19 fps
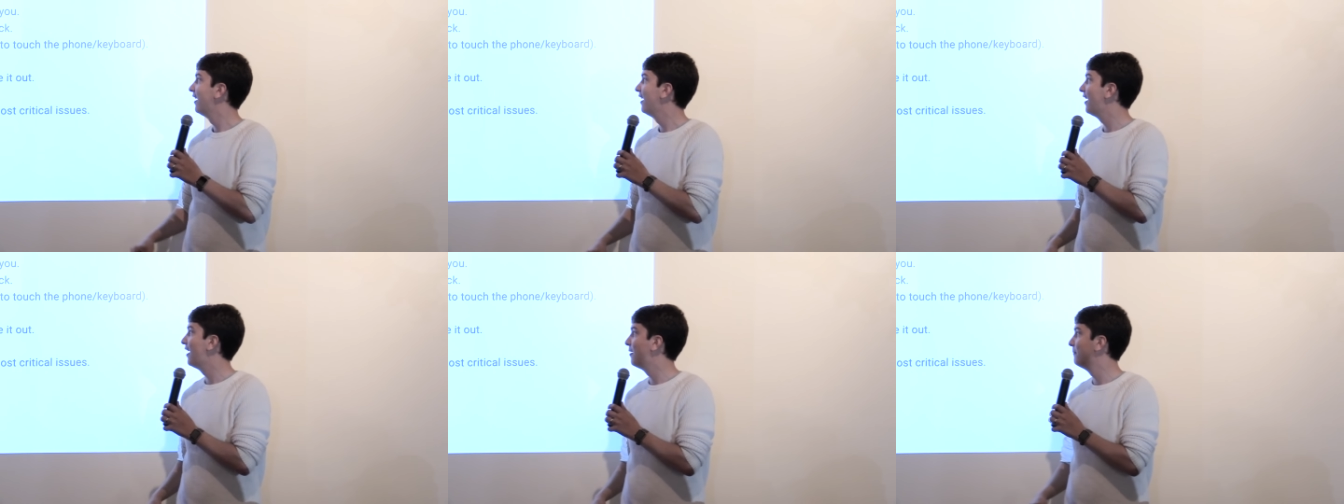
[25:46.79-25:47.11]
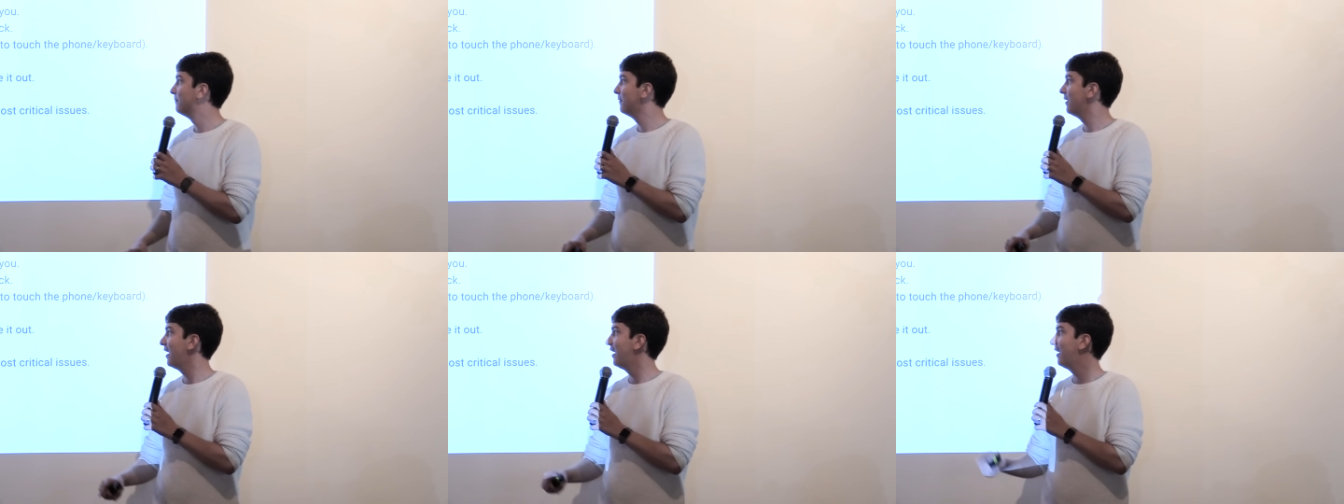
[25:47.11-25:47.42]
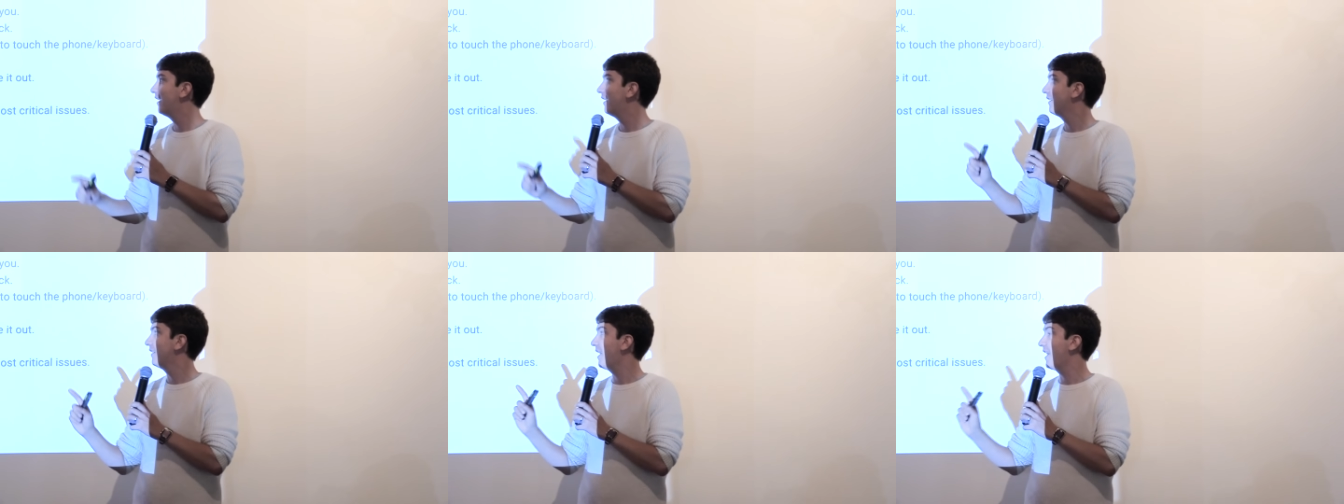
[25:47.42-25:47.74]

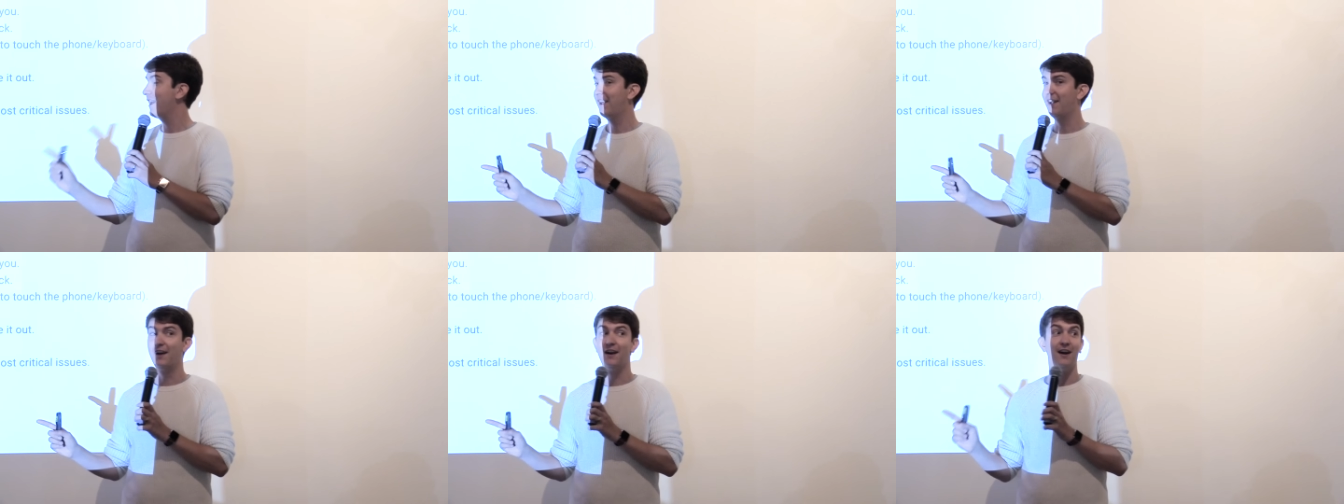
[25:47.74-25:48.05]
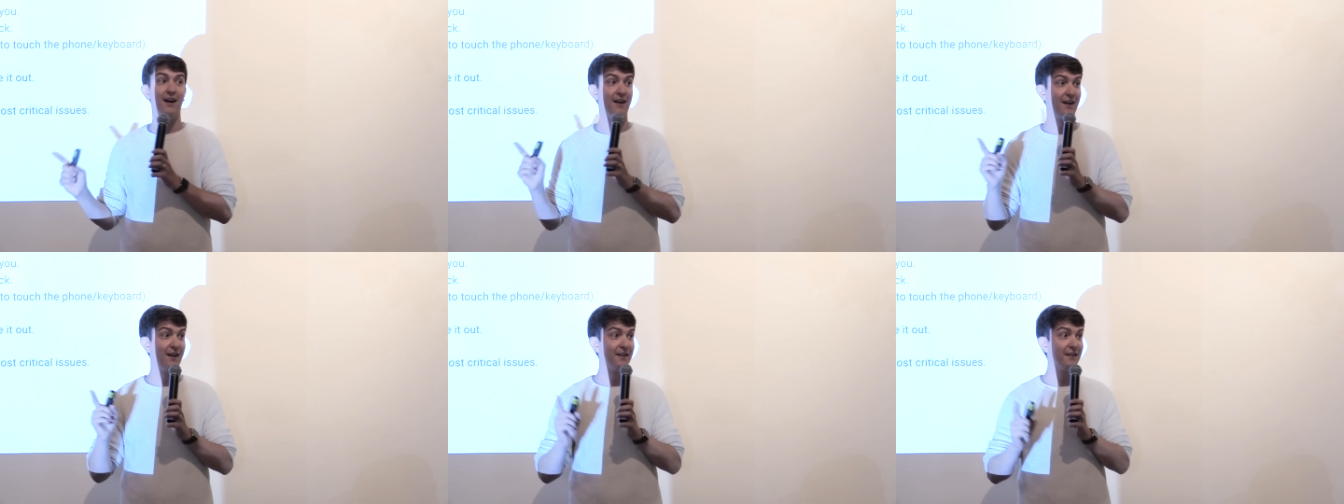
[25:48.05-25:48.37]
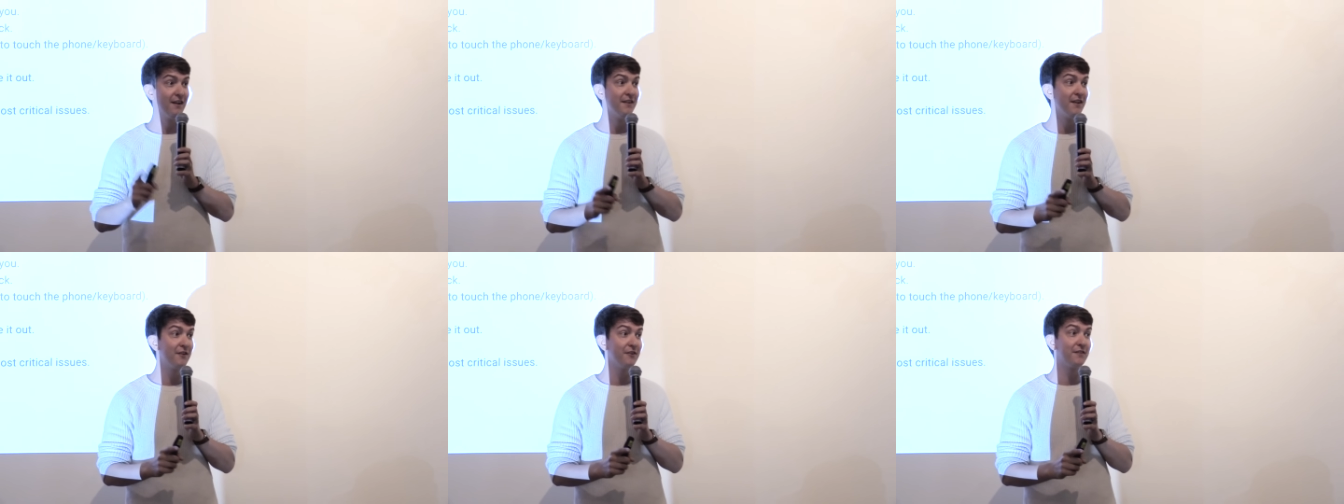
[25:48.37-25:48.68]

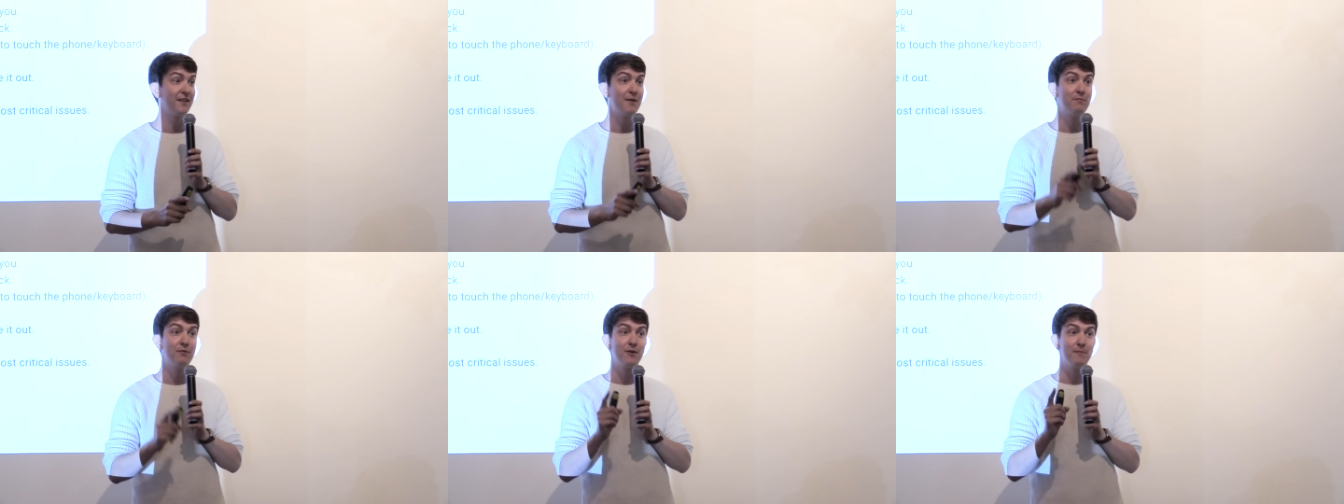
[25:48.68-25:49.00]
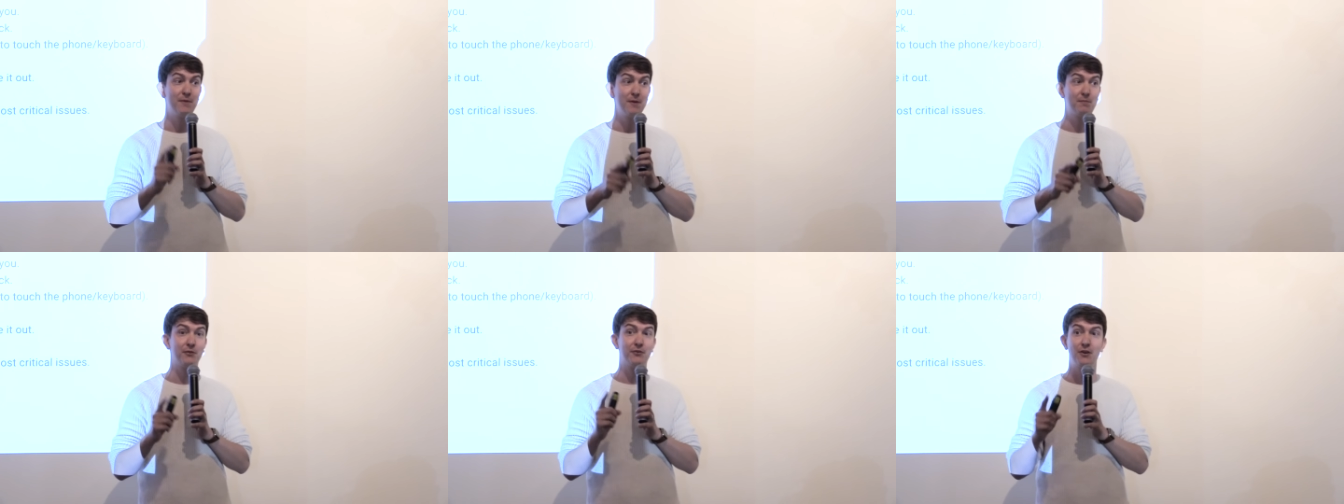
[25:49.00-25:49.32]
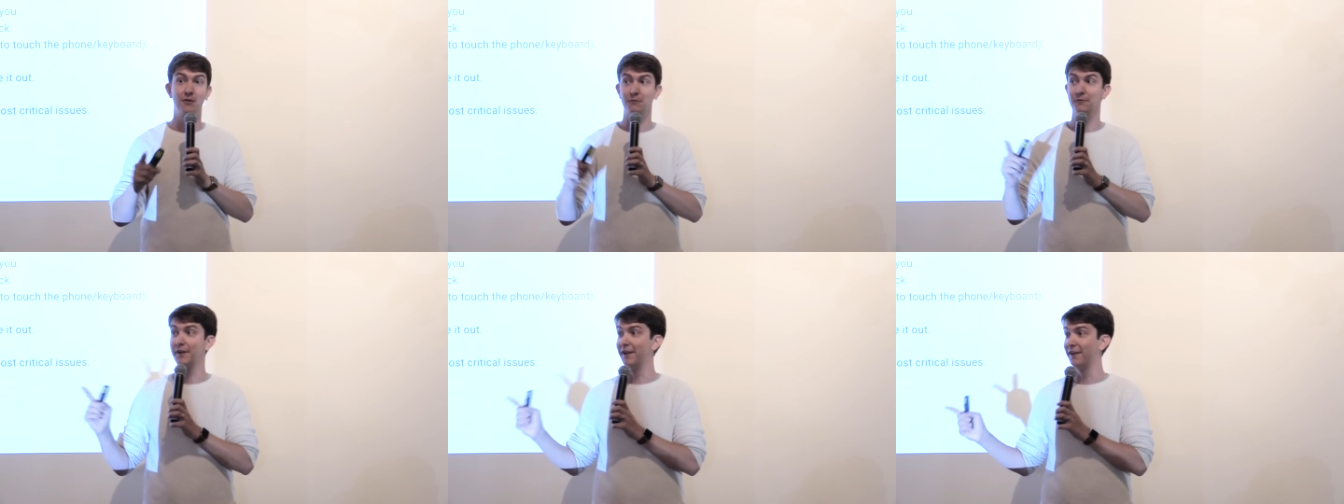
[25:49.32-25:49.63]
Another side point, people
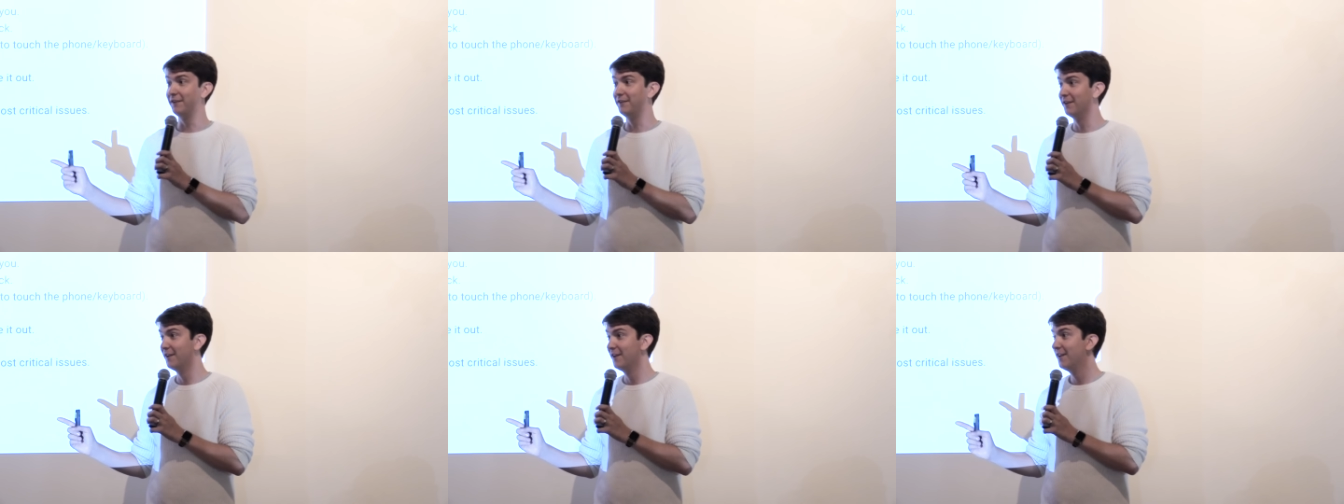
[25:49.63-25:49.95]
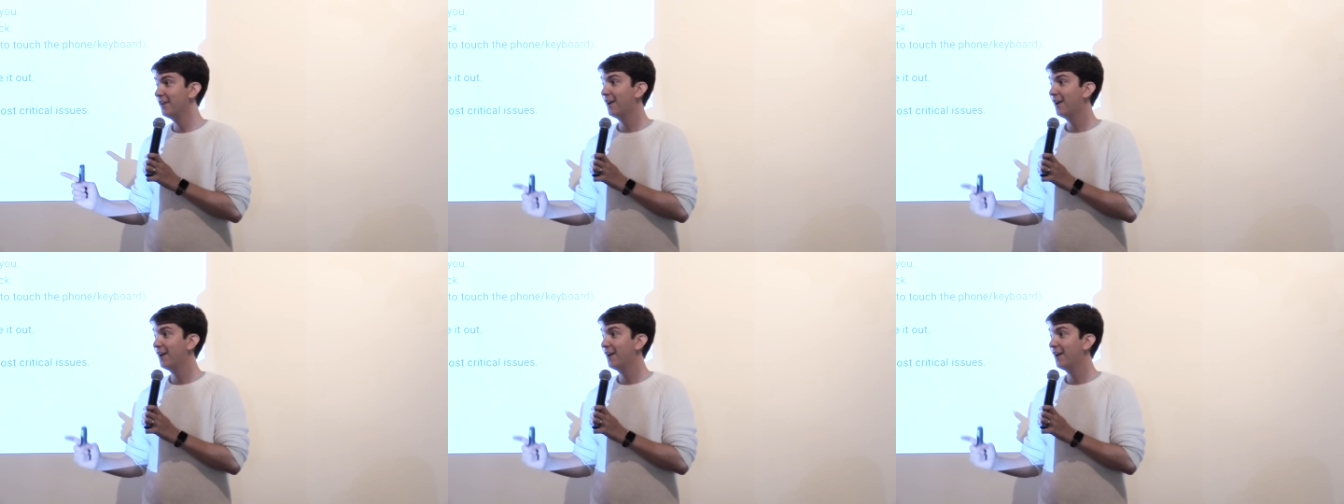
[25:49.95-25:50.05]
don't read.